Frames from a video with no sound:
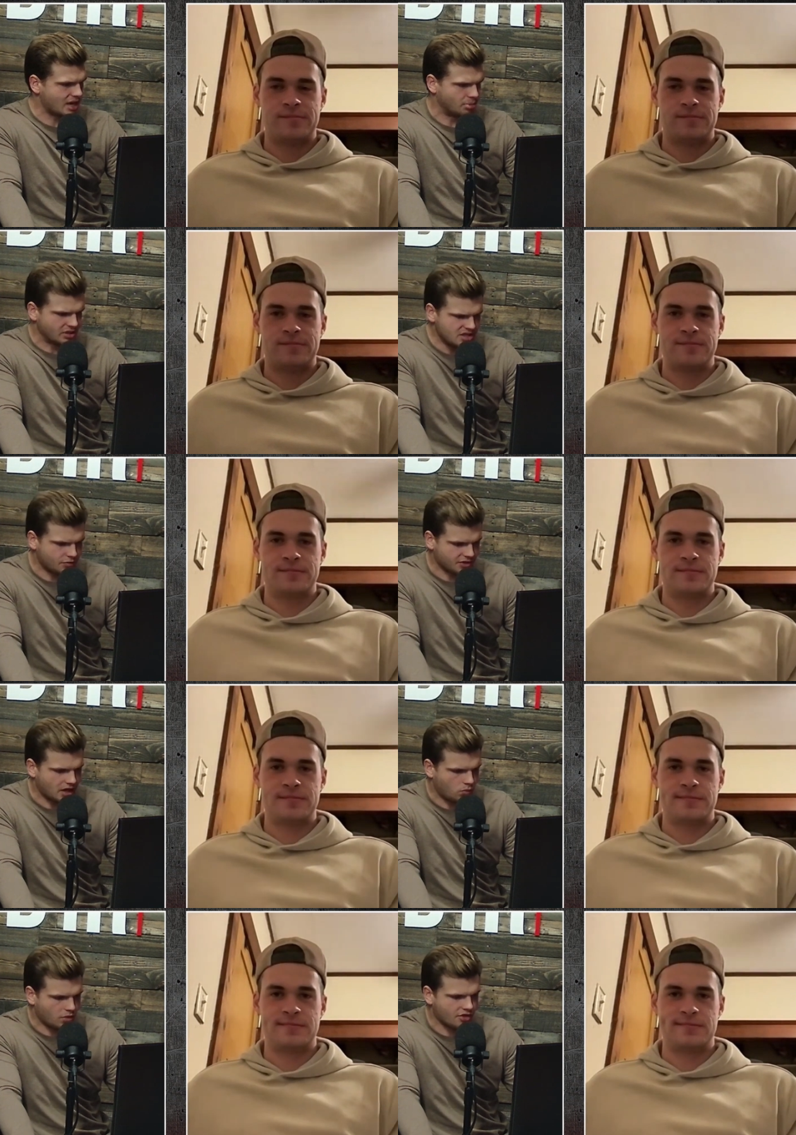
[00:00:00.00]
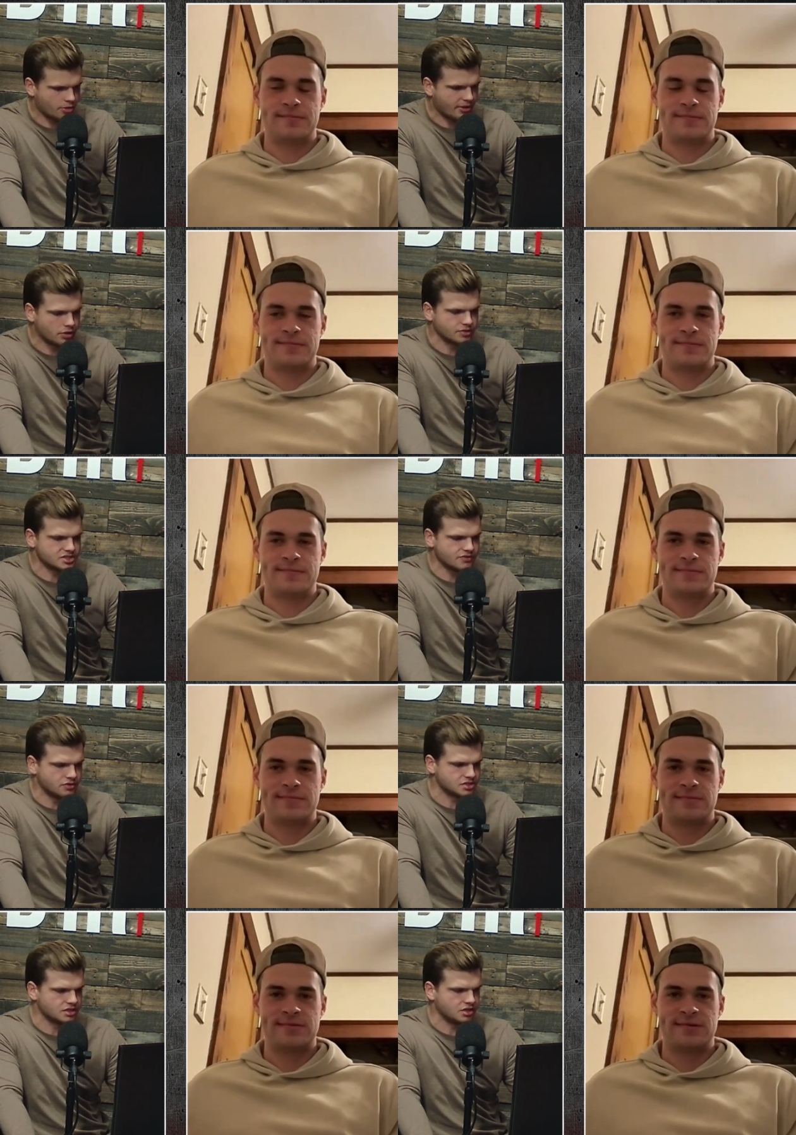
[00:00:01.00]
Speaker 1: I believe, without one of their better
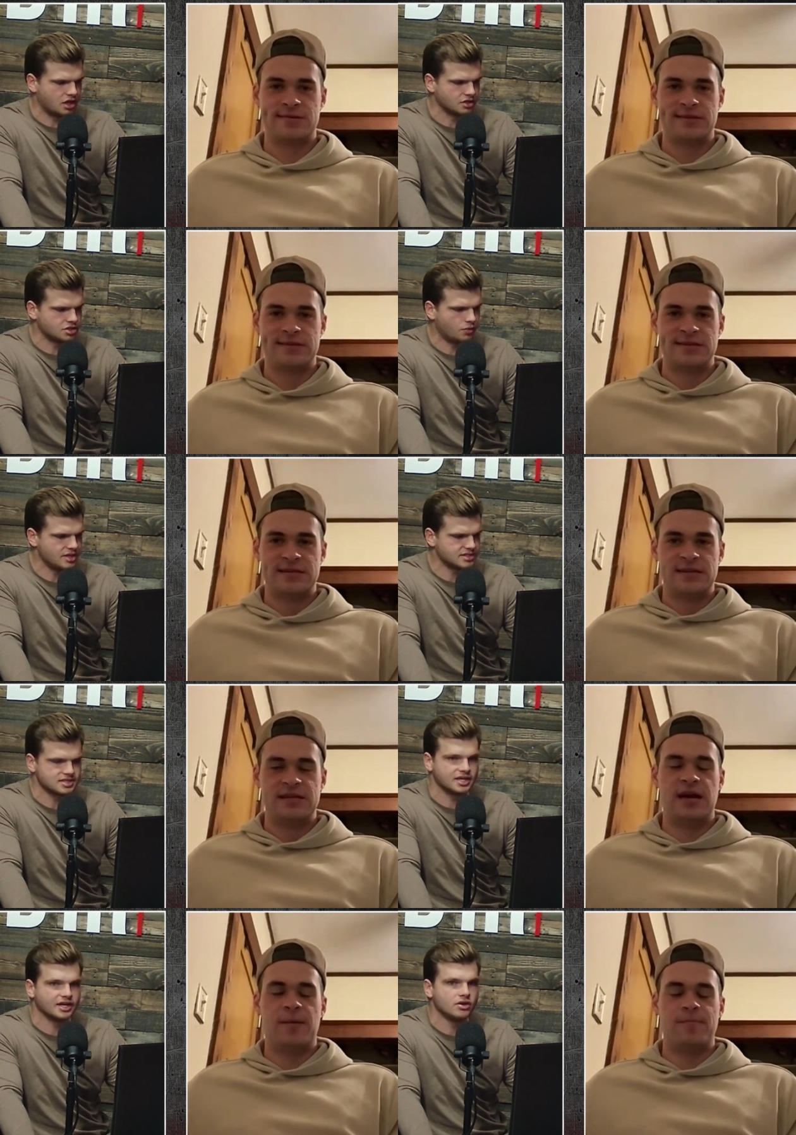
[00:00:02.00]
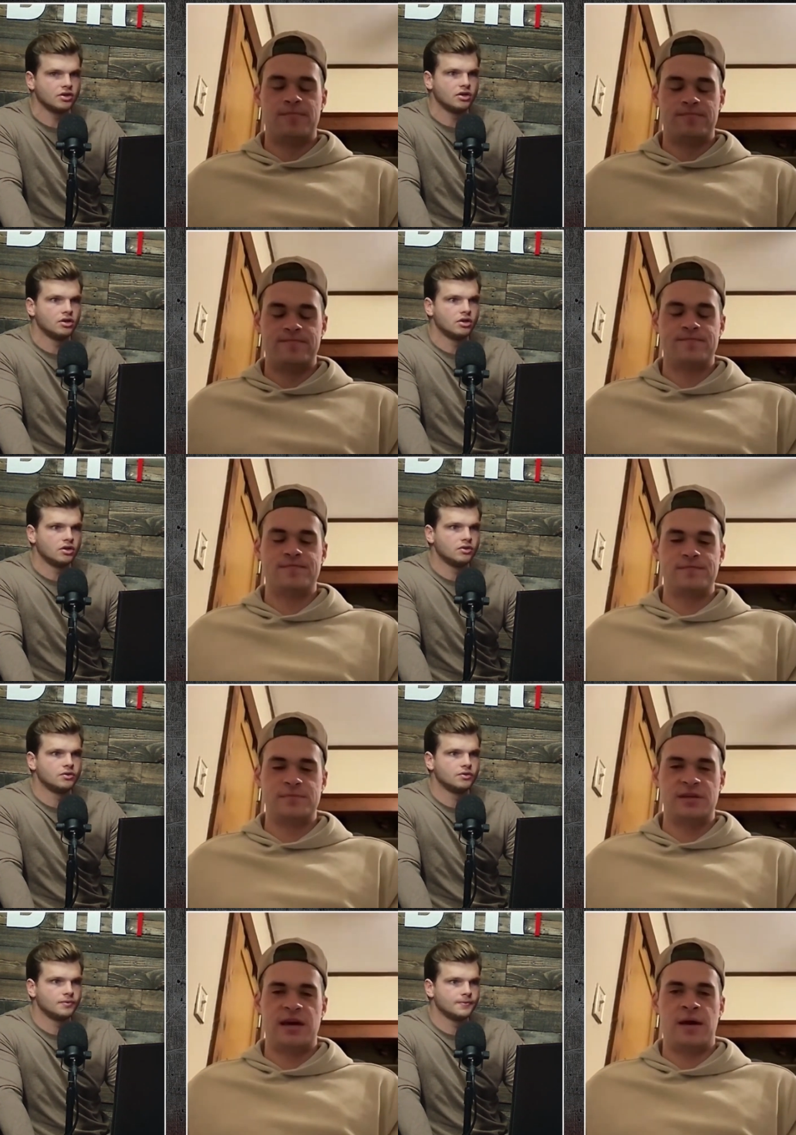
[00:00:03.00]
receivers in uh, Tony's estate. Yeah,
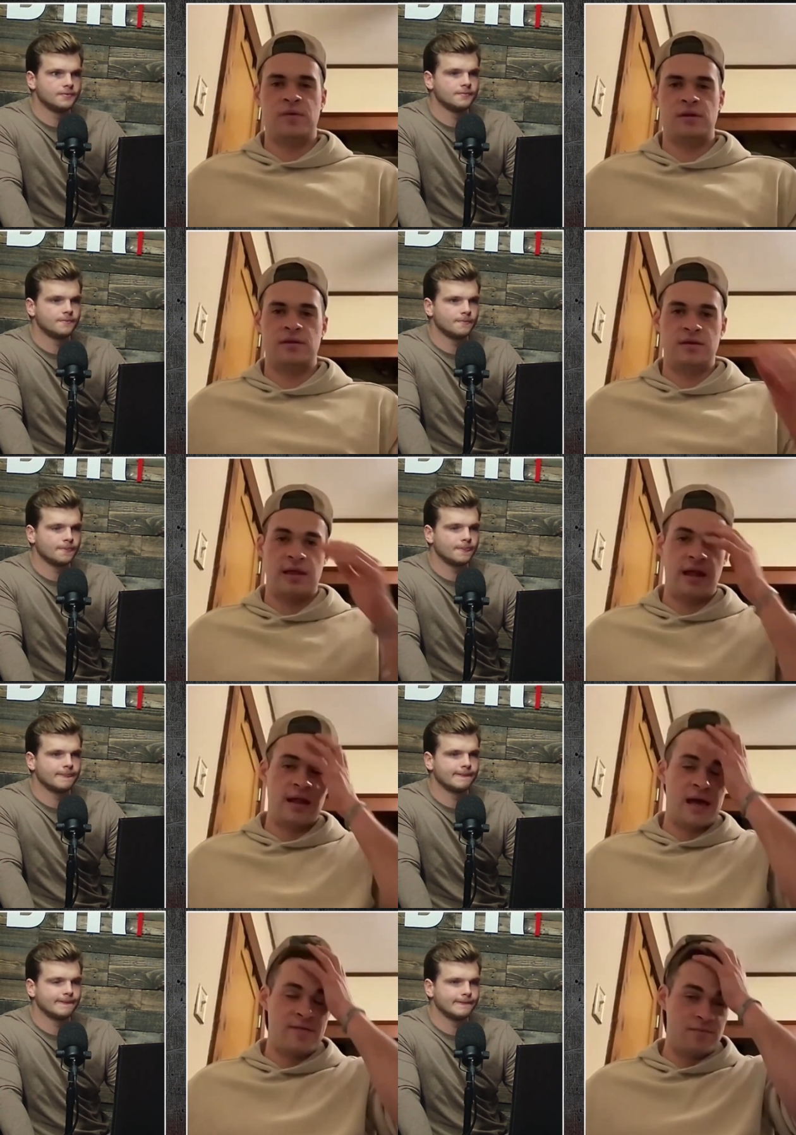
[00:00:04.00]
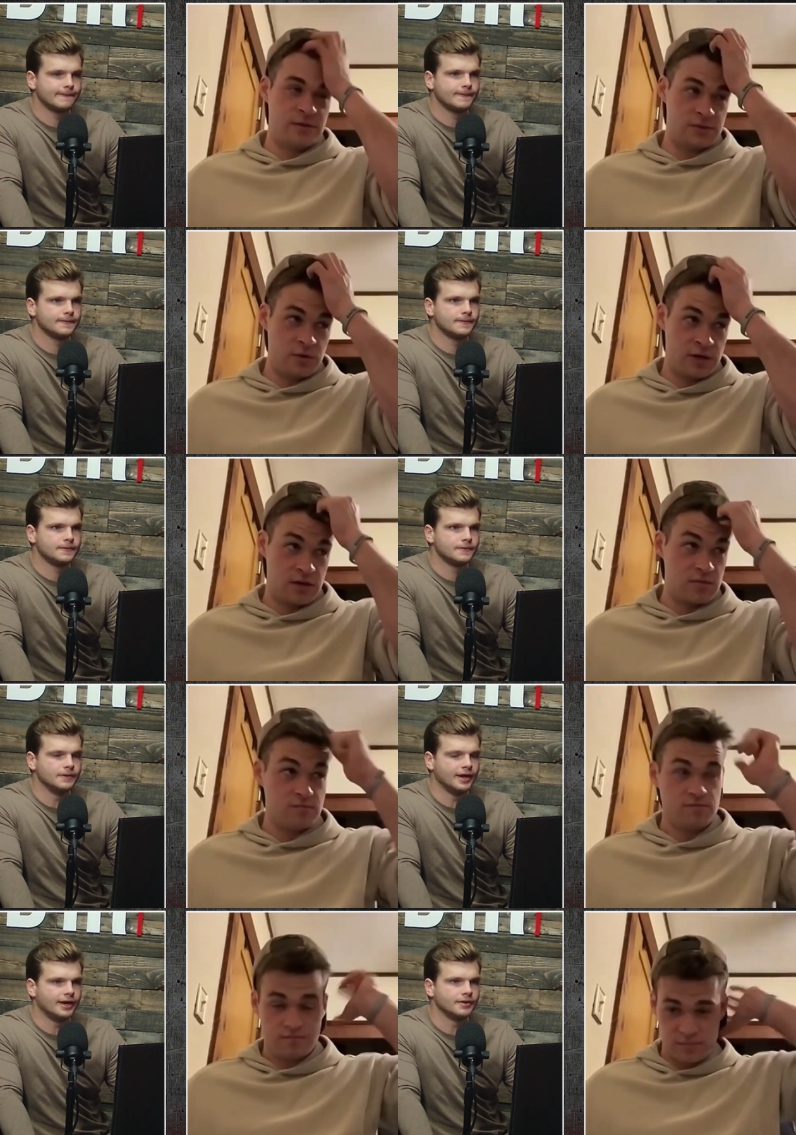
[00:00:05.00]
Speaker 2: yeah. We they didn't have him this week.
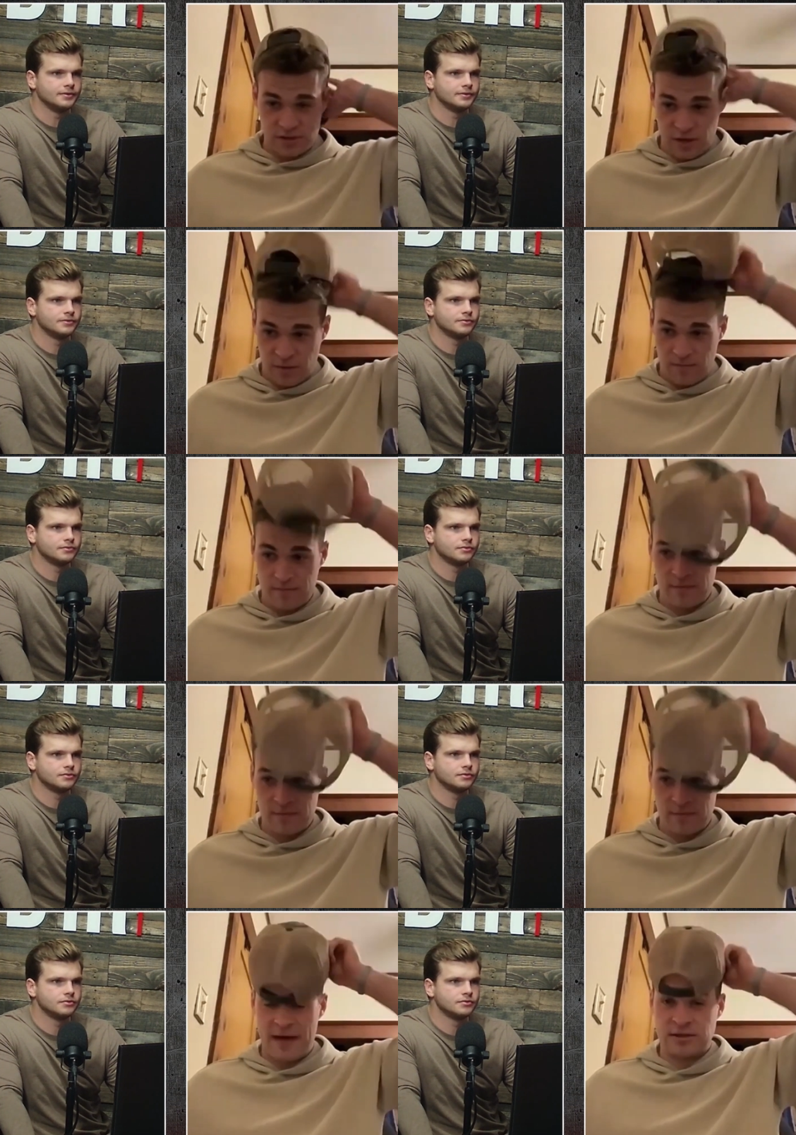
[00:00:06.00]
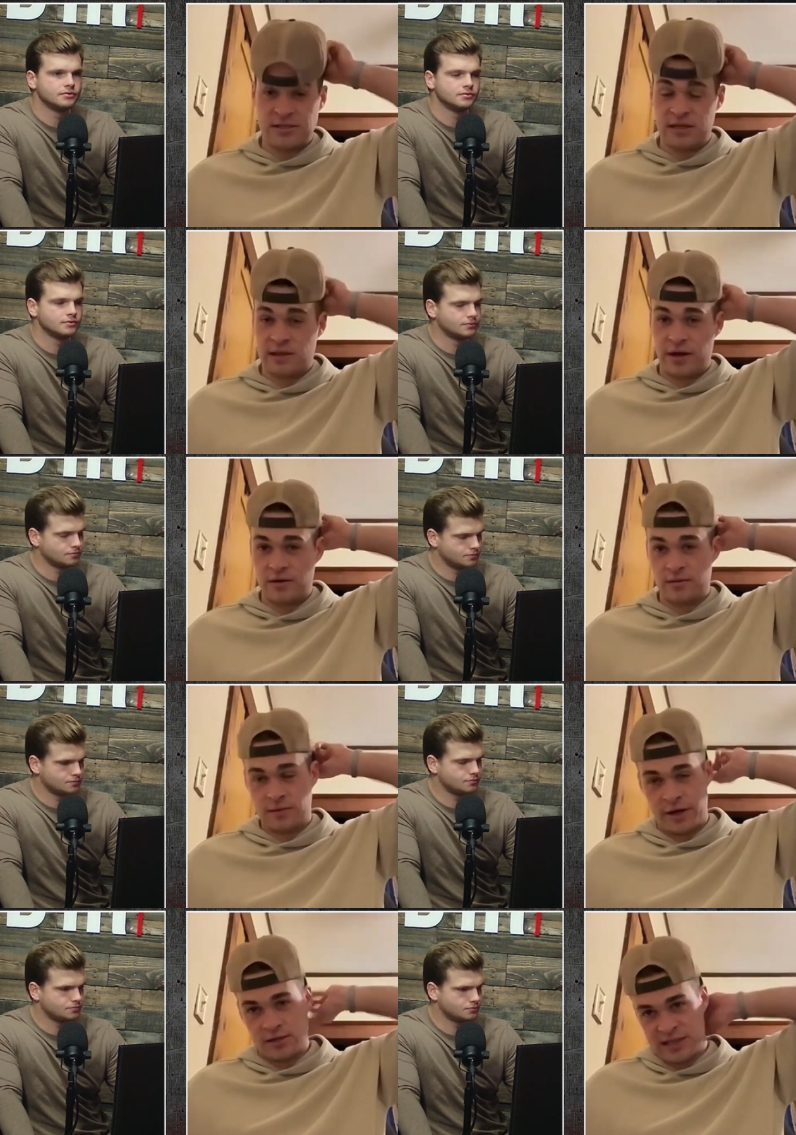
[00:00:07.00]
Yeah. So, but obviously, little
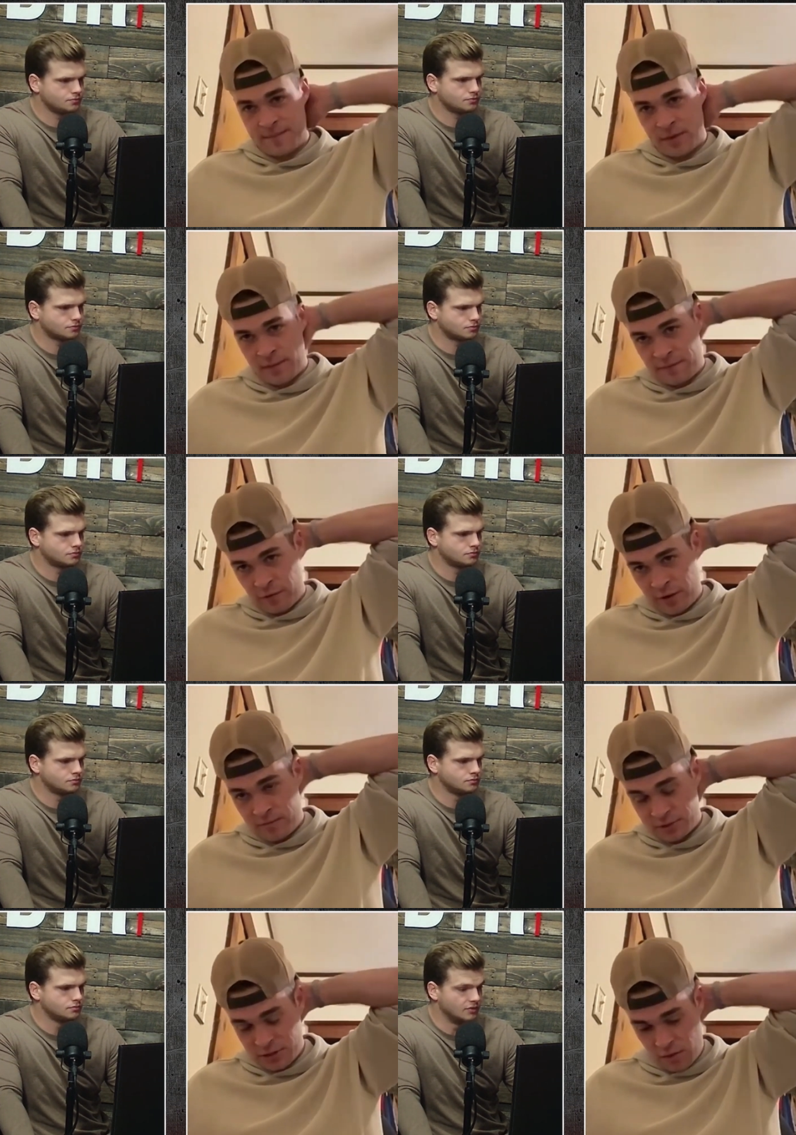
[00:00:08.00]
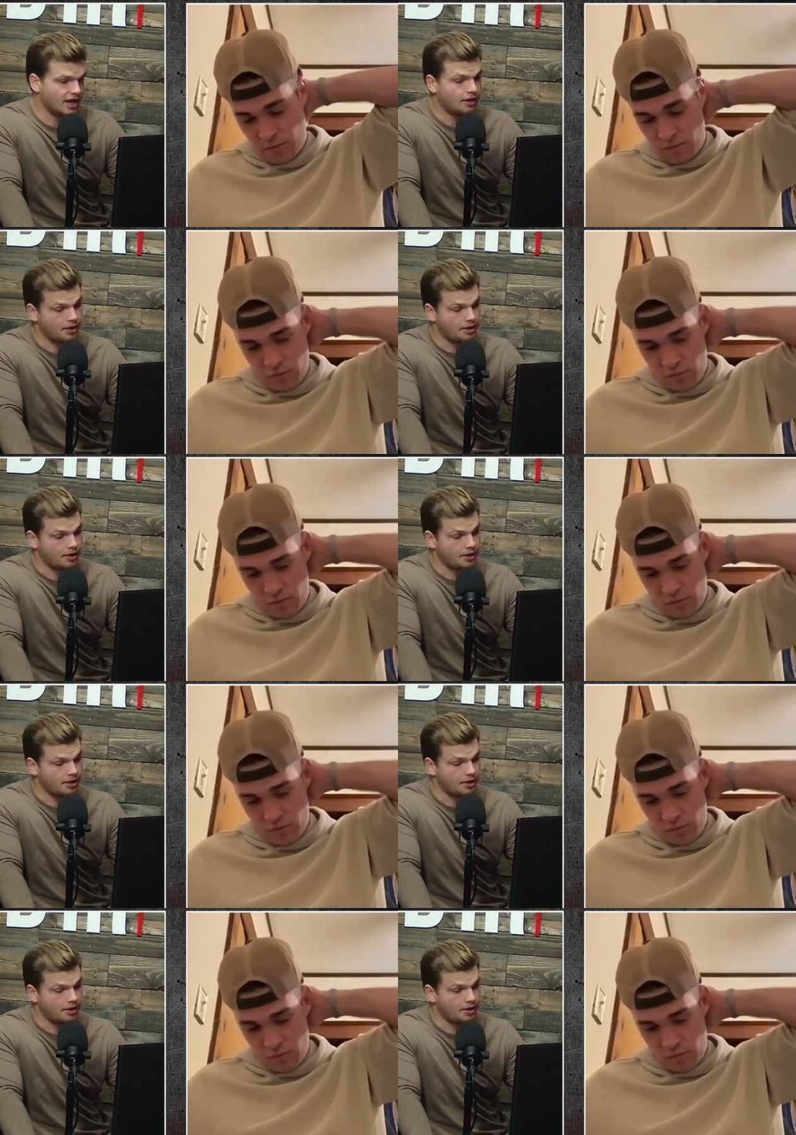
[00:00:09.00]
little stepped up for him. So.
Speaker 1: Yeah,